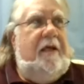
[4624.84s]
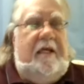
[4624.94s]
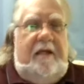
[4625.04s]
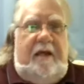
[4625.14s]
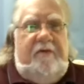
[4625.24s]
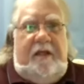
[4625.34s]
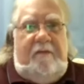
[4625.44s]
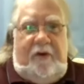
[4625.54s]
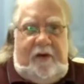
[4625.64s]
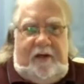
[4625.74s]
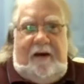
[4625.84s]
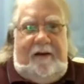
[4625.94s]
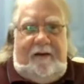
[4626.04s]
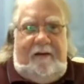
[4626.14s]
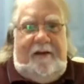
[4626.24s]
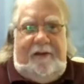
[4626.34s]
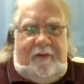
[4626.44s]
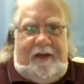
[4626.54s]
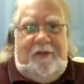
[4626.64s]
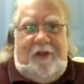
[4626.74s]
He never did put an article on the
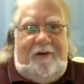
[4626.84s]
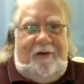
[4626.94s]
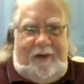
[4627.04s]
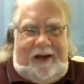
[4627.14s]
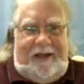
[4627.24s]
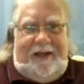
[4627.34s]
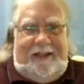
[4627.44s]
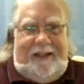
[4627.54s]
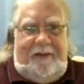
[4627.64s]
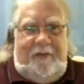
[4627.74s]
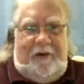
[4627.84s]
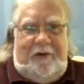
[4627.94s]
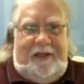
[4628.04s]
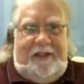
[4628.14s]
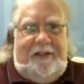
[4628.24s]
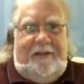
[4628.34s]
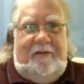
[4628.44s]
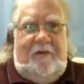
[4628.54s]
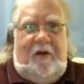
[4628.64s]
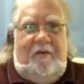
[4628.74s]
website or write anything about it because,
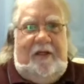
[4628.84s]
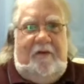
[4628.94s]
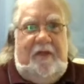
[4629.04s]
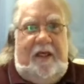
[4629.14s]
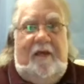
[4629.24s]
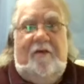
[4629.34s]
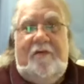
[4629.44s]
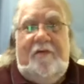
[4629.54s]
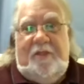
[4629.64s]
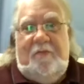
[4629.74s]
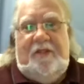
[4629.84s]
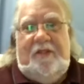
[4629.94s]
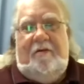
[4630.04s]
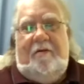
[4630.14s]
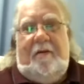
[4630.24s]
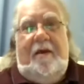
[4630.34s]
I don't think he could dismiss it.